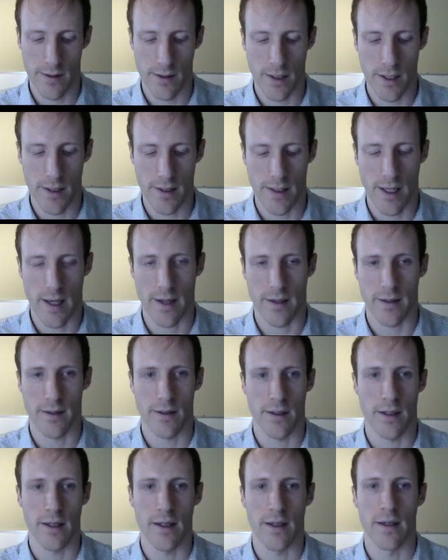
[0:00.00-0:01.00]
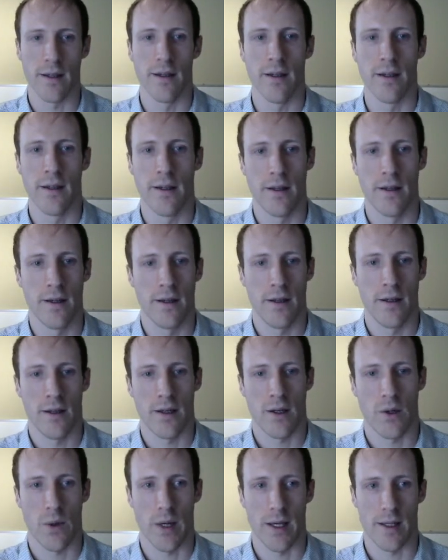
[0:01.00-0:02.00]
So this is actually
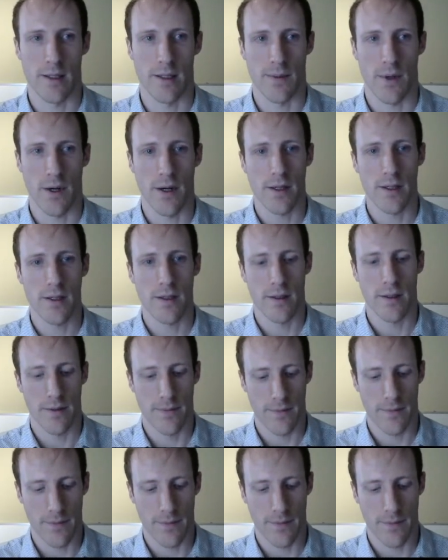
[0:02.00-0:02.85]
quite sparse.